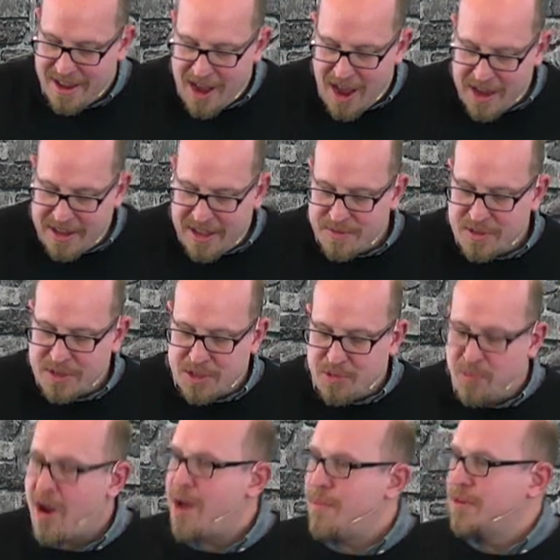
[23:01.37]
God gives this
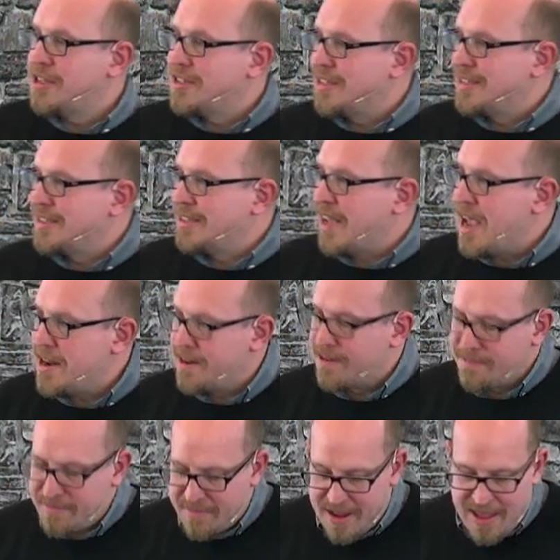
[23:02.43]
promise to
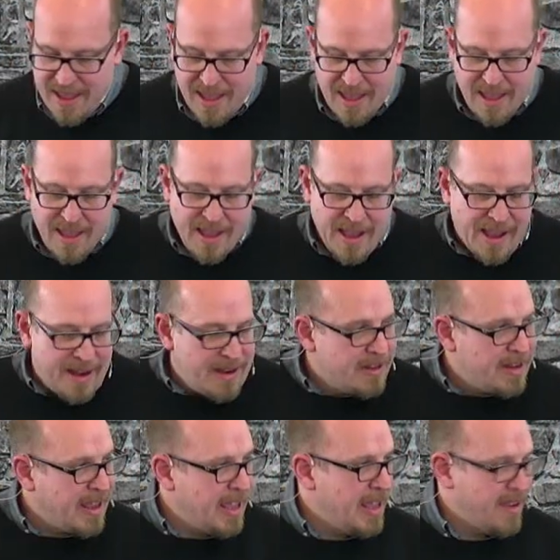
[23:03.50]
Satan
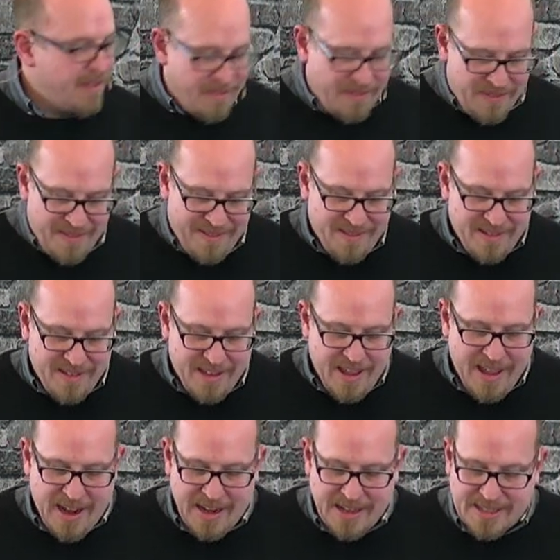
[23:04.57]
and to Eve.
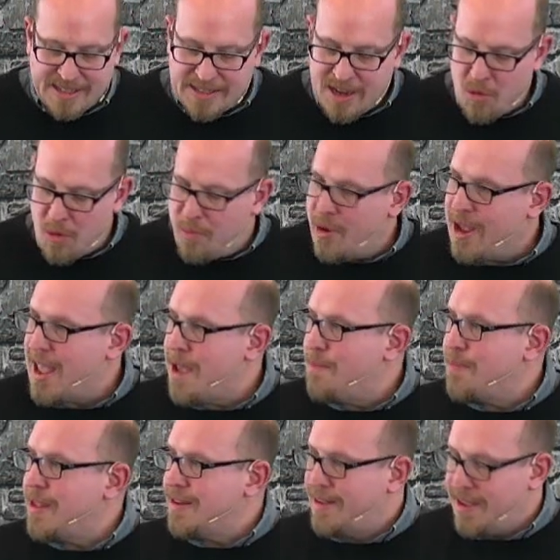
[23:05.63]
And he says, I will put
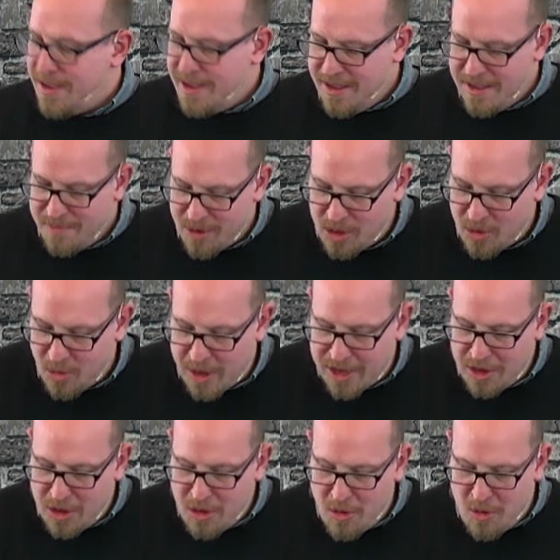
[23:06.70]
enmity
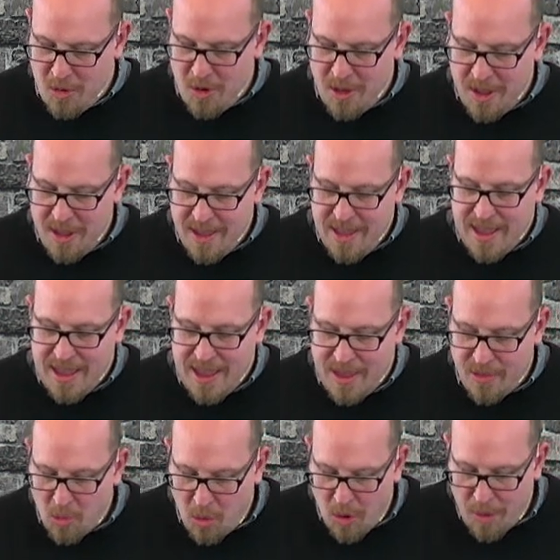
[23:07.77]
between you
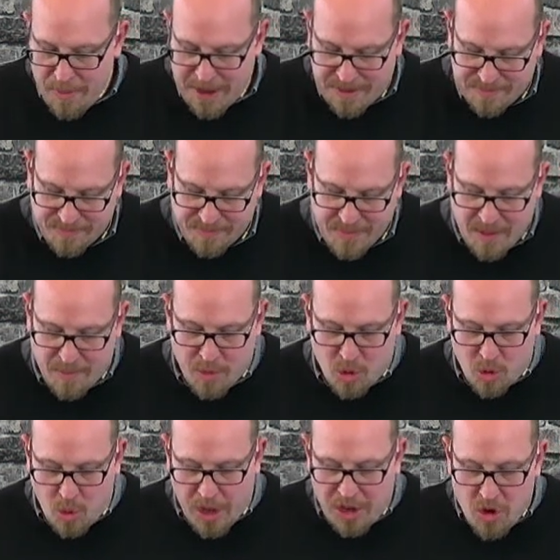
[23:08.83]
and the woman, and
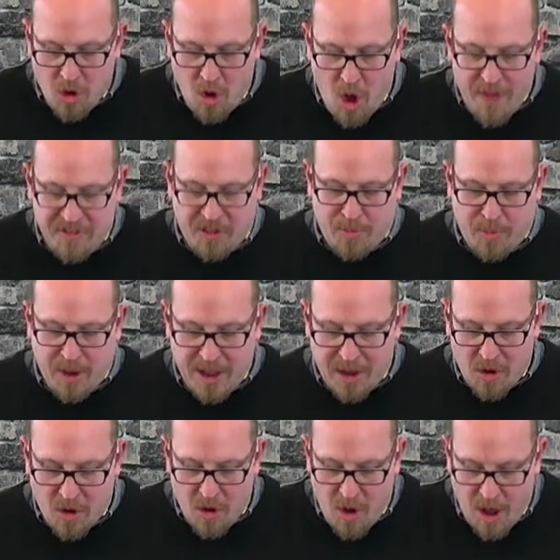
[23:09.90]
between your offspring
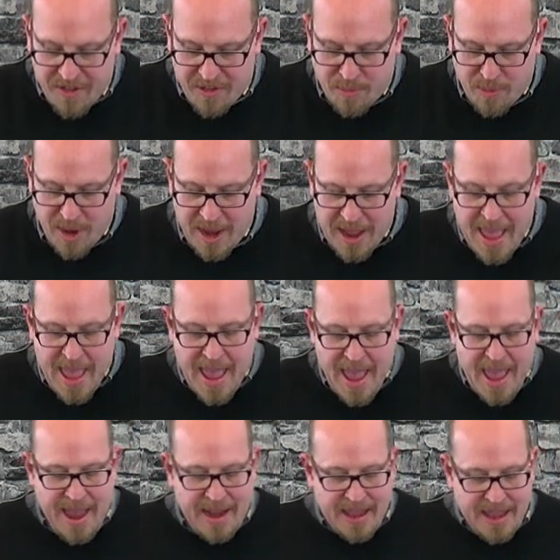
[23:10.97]
and her offspring,
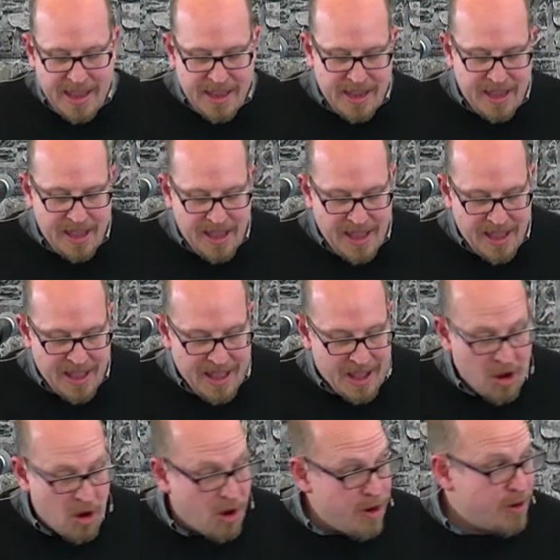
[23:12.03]
and he,
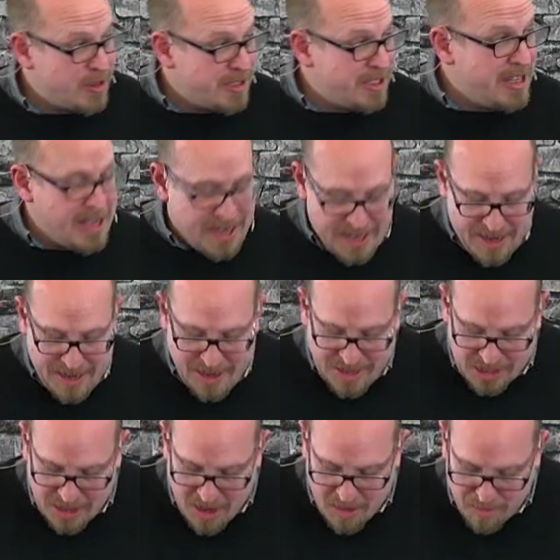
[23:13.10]
her seed,
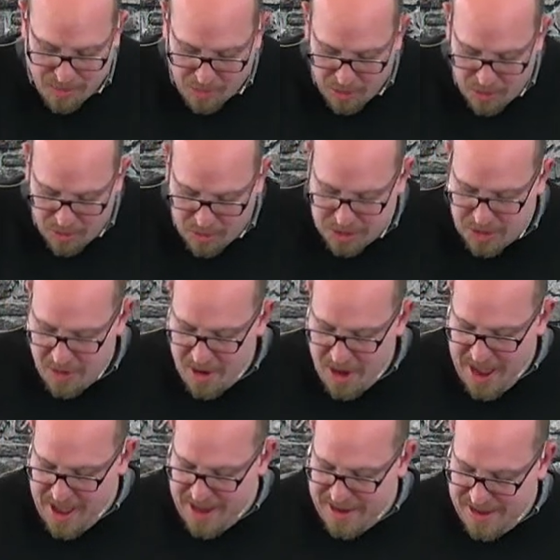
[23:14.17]
shall bruise your
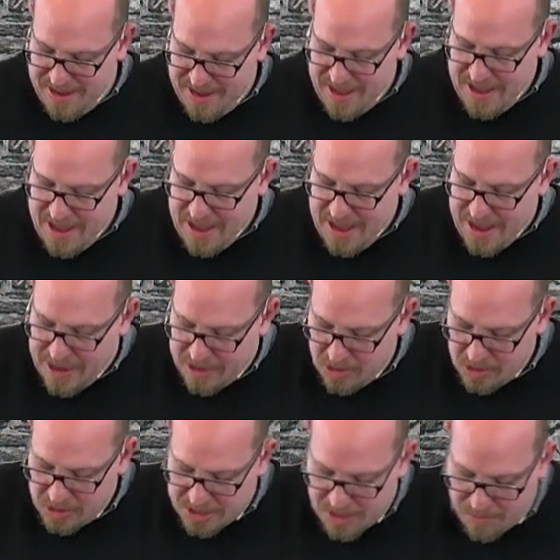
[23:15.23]
head, and
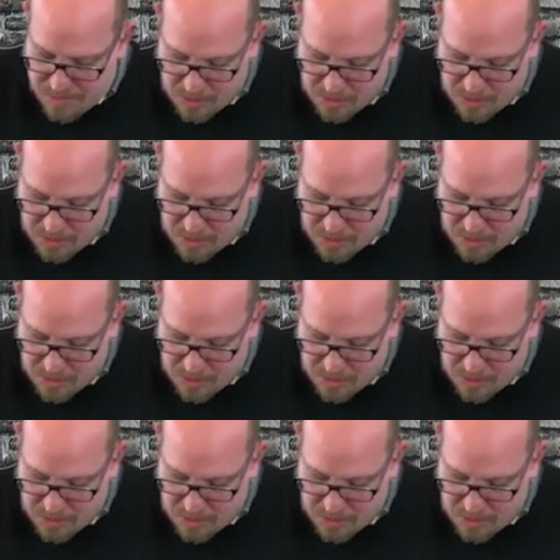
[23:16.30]
you shall